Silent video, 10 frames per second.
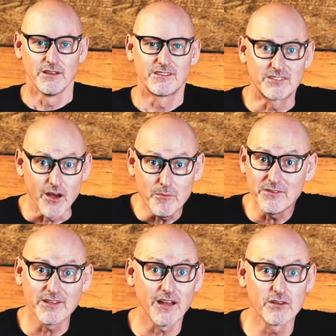Some
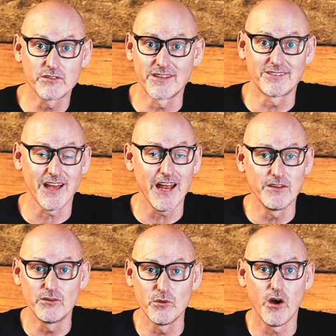sellers decide
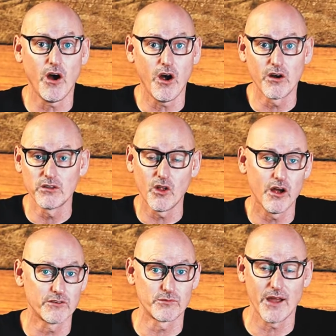to do a hard
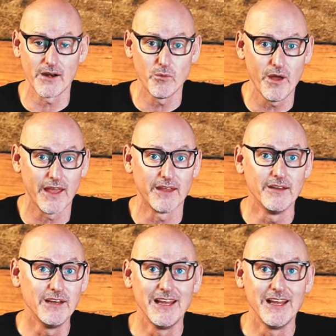launch right away.